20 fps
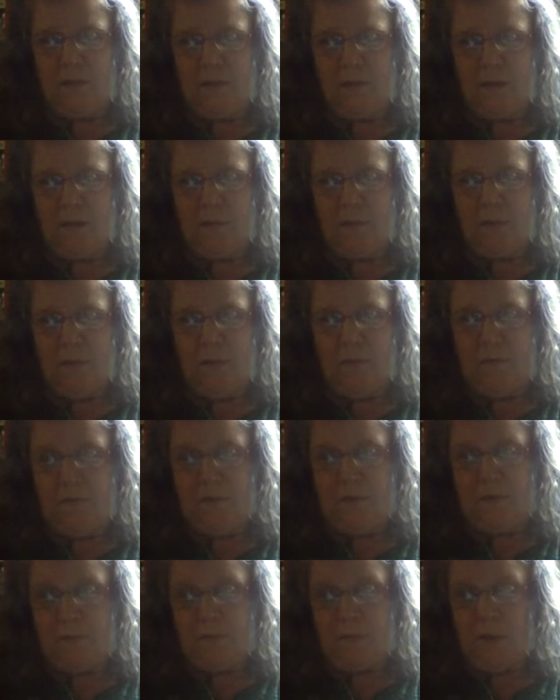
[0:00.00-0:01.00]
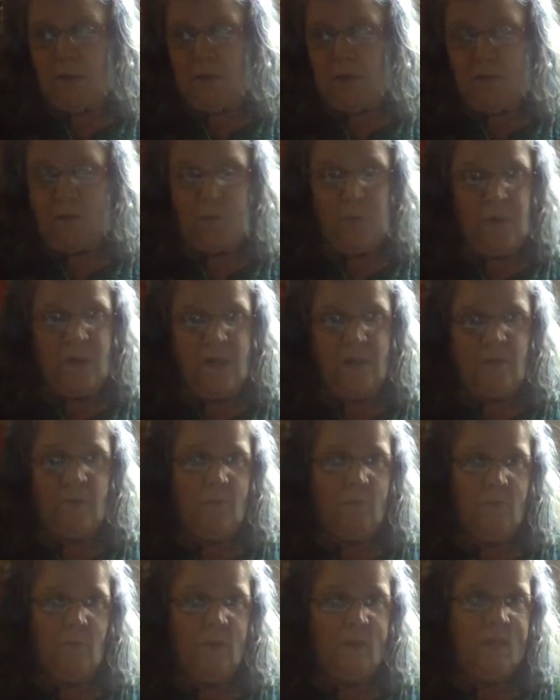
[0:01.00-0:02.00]
I don't know if it's a month, a week,
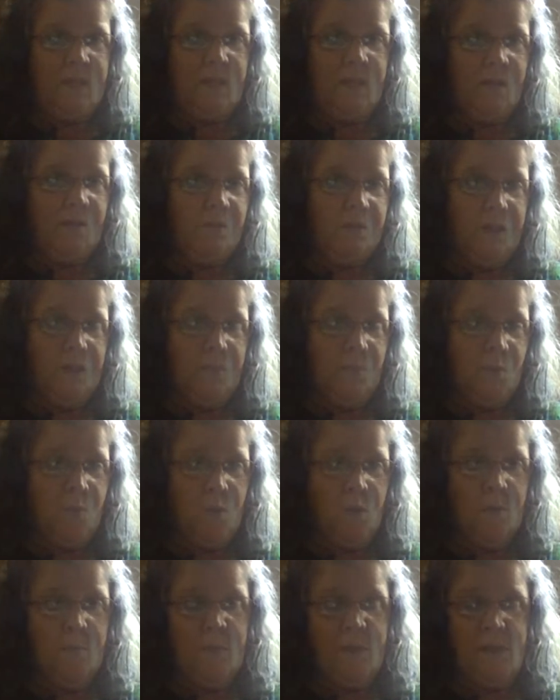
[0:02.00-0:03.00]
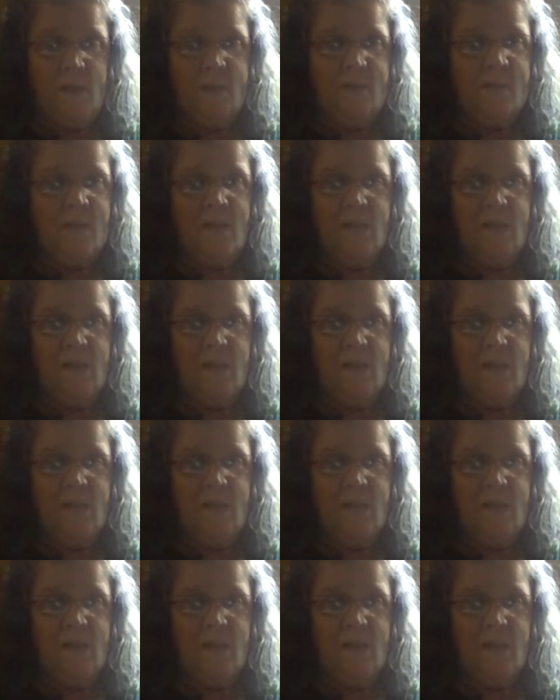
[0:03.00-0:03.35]
or what the hell anymore, but it's